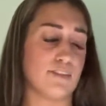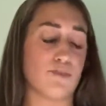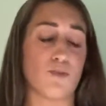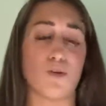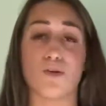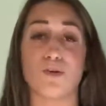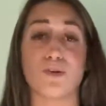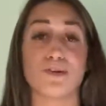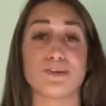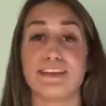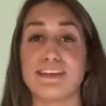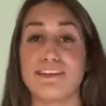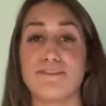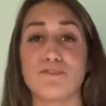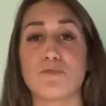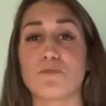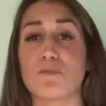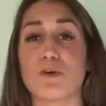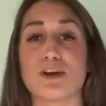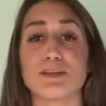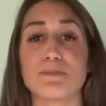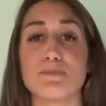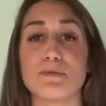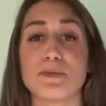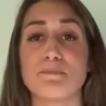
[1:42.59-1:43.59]
or even
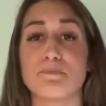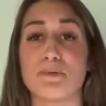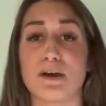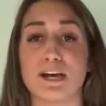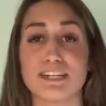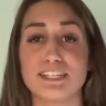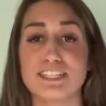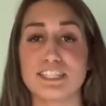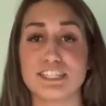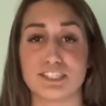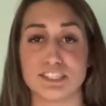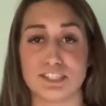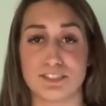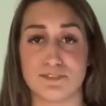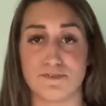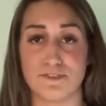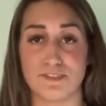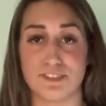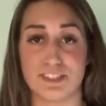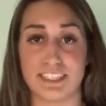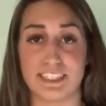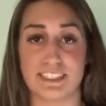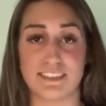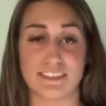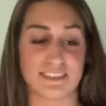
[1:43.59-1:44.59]
want to be punished
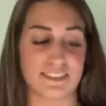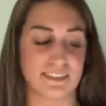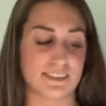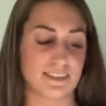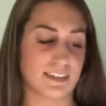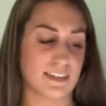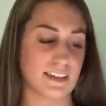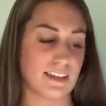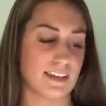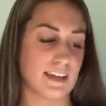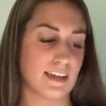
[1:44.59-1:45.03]
for this.